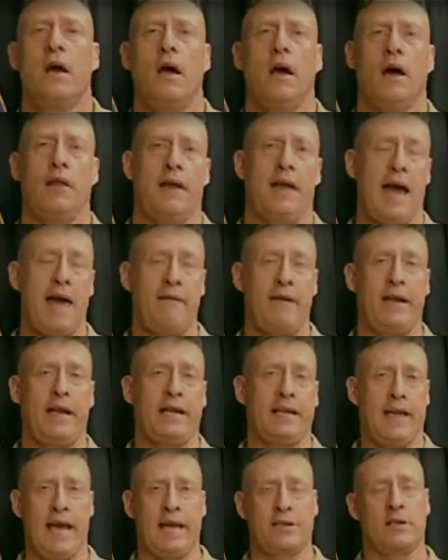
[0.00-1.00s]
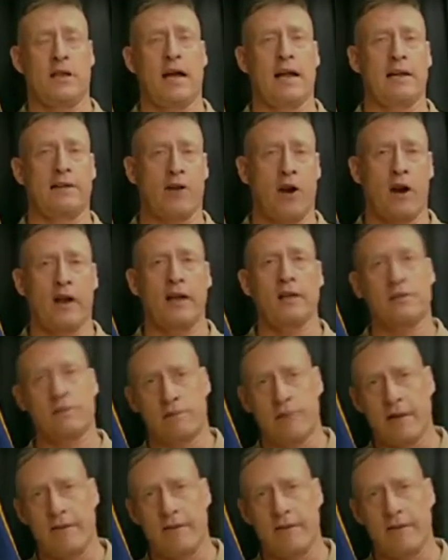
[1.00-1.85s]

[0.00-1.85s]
They haven't engaged a lot of targets.